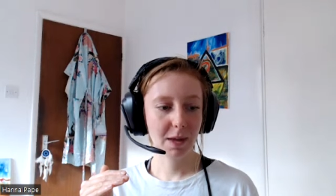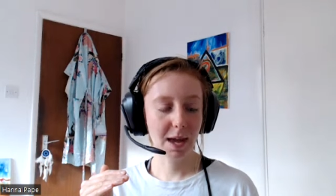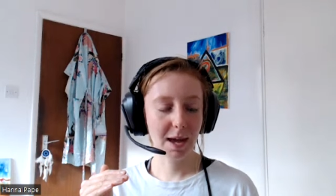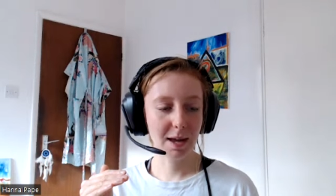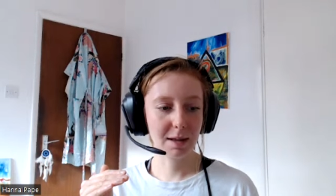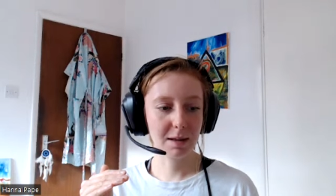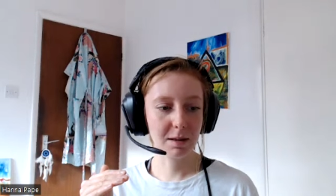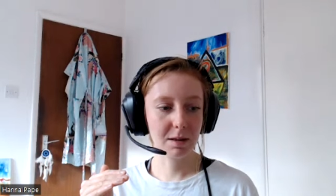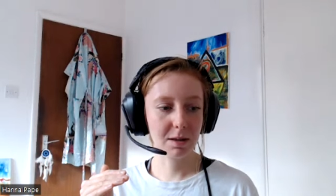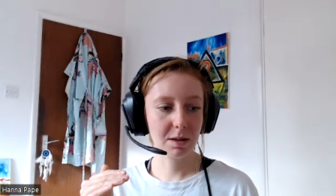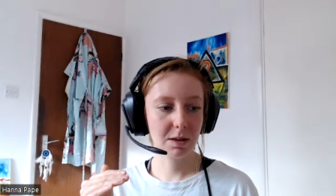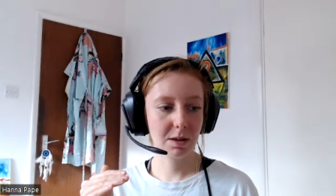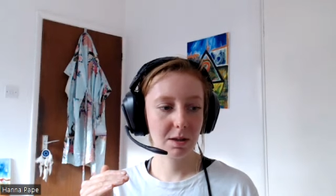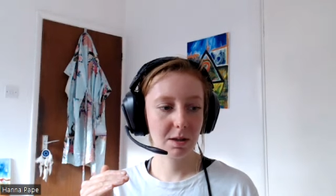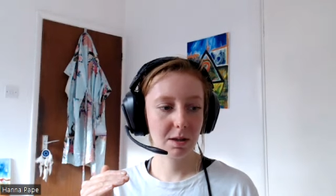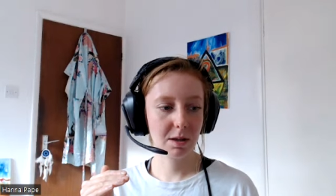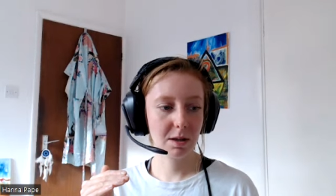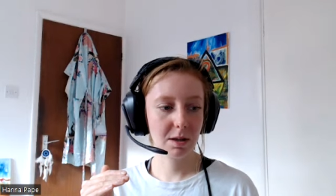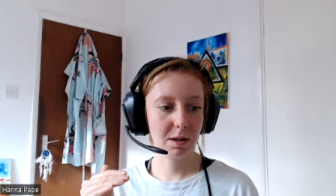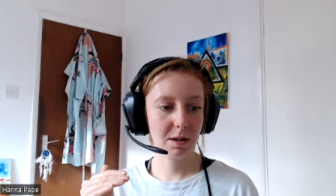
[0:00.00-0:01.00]
And
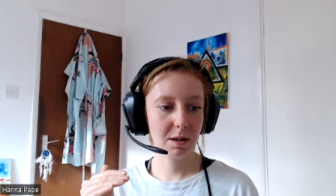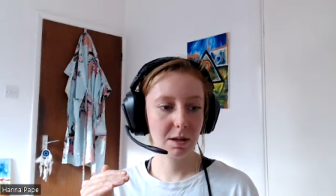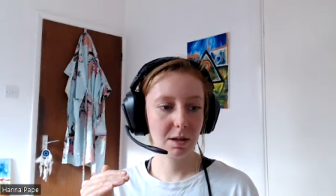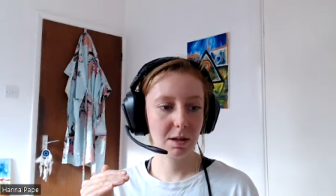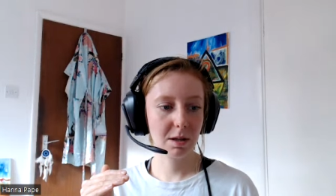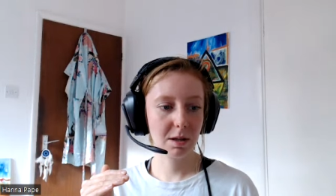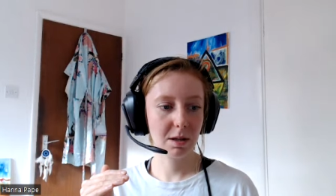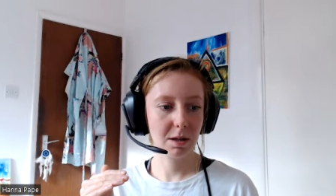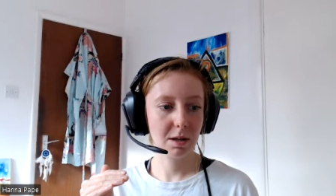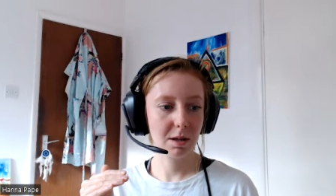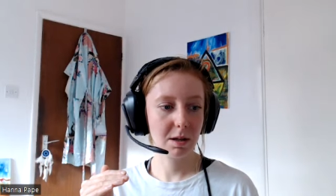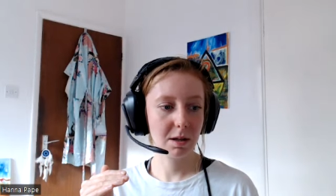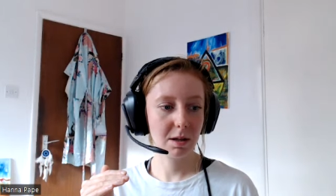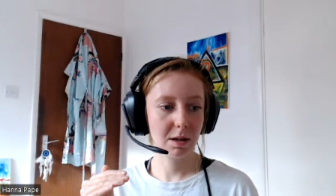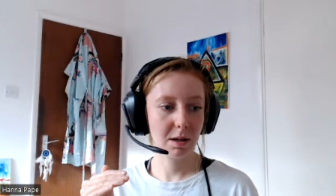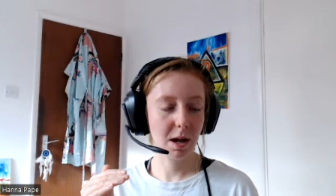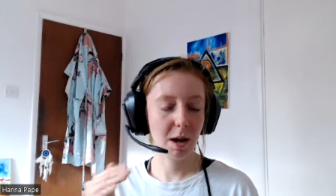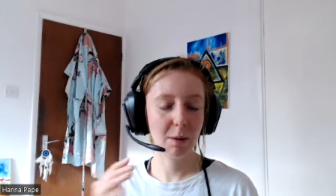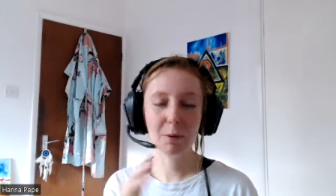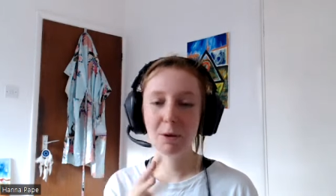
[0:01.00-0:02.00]

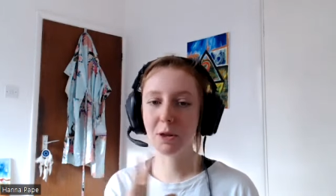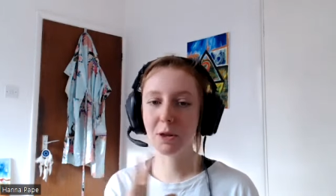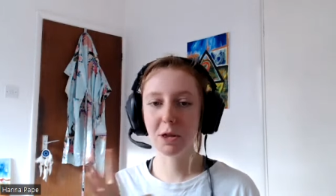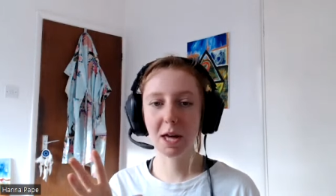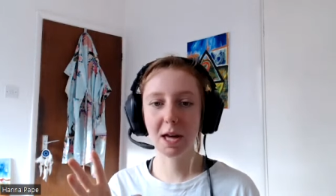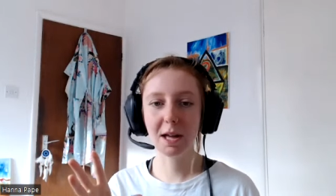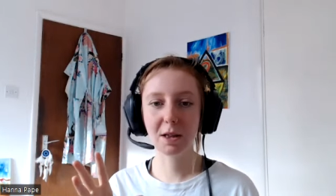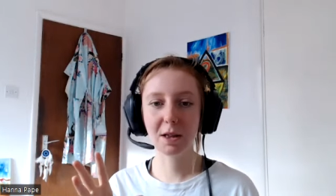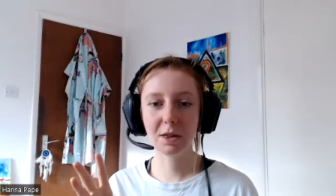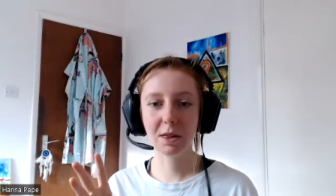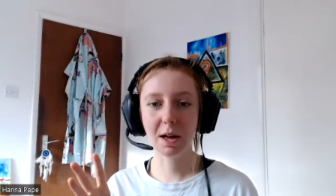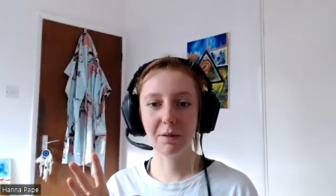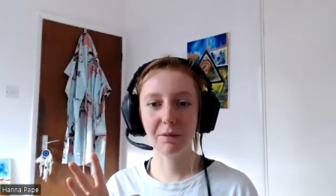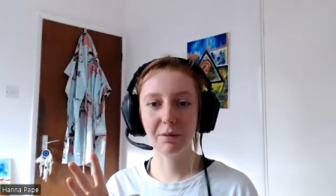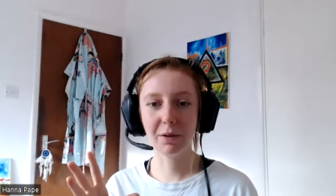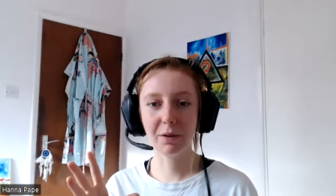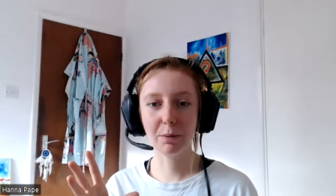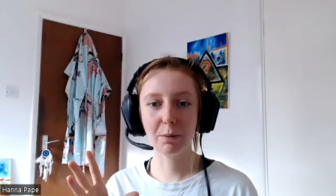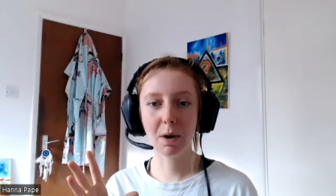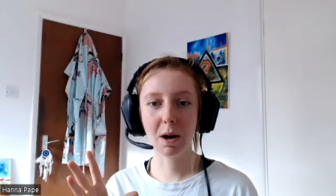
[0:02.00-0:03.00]
I wouldn't change that
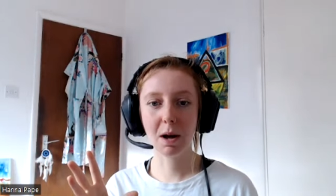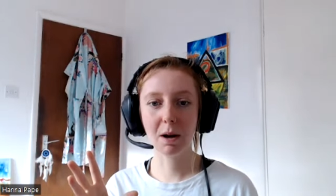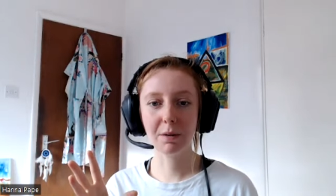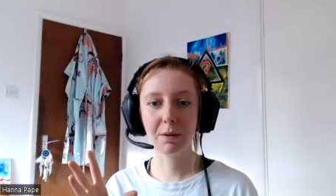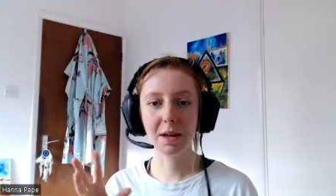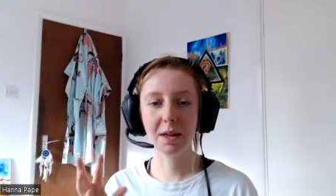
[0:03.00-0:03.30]
for the world.